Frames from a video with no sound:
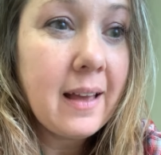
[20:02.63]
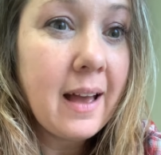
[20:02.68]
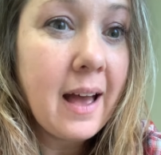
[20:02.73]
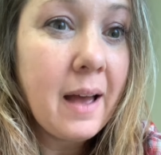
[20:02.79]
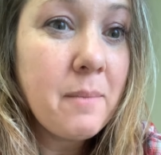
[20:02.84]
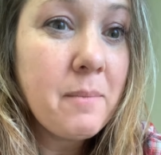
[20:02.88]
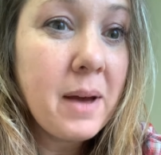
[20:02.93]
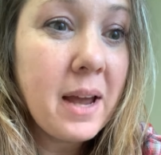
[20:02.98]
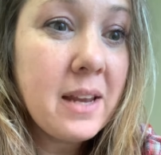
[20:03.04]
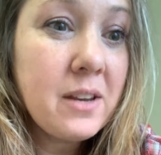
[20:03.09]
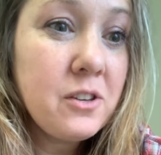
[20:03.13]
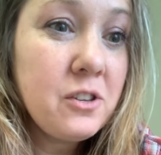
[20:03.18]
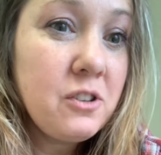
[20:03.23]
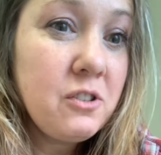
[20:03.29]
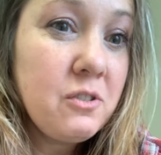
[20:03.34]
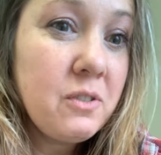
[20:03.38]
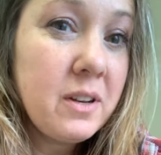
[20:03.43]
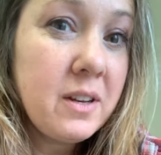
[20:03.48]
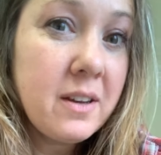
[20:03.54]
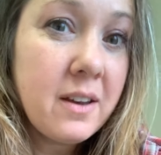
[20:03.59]
I might
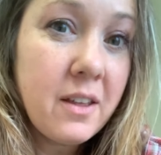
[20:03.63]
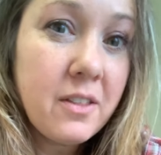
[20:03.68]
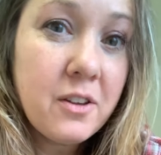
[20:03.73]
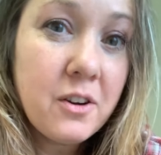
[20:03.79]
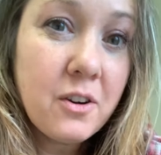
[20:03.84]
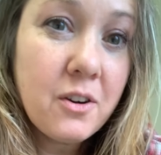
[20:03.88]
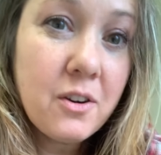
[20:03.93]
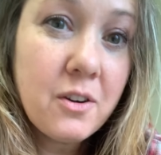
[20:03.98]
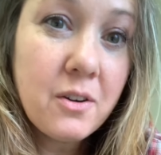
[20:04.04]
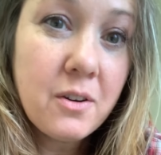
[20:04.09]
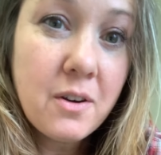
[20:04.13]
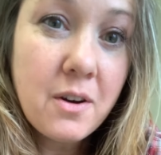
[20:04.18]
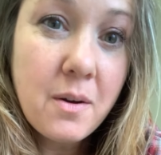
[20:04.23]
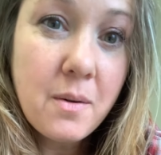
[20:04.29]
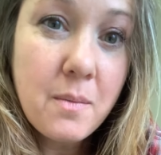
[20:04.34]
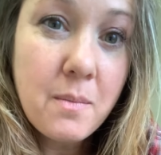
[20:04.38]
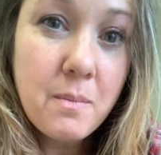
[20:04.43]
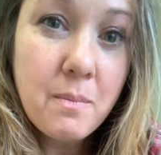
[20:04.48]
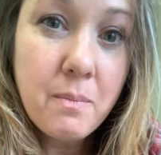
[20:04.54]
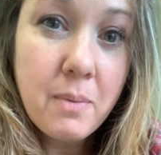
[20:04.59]
do another
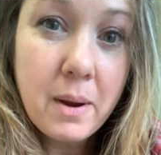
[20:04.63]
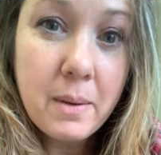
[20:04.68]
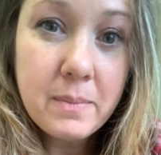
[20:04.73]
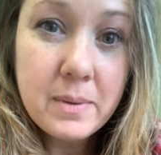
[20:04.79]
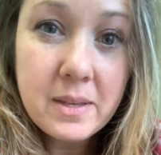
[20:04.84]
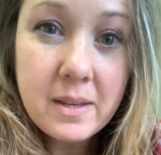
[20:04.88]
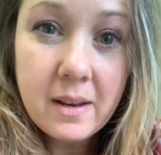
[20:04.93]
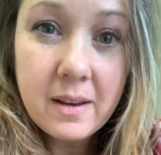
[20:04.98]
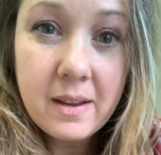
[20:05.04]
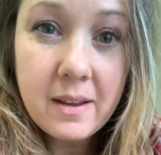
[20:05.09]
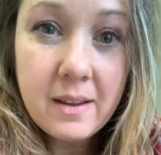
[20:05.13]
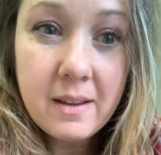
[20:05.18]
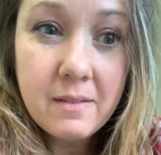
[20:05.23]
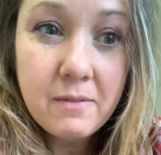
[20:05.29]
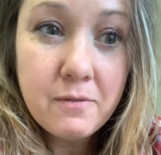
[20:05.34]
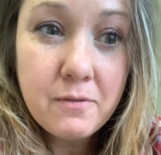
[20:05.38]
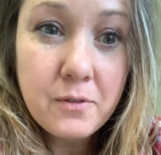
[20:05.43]
prep study